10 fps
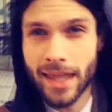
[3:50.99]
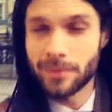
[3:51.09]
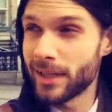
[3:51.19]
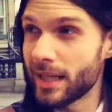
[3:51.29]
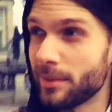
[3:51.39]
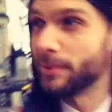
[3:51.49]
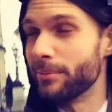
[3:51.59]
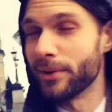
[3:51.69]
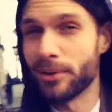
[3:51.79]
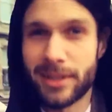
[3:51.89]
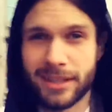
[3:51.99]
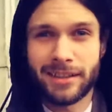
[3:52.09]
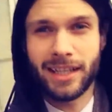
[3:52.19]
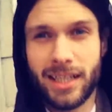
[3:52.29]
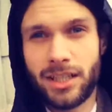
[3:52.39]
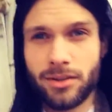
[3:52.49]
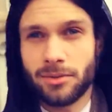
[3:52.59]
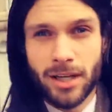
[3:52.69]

That umbrella been broken, I've got to use my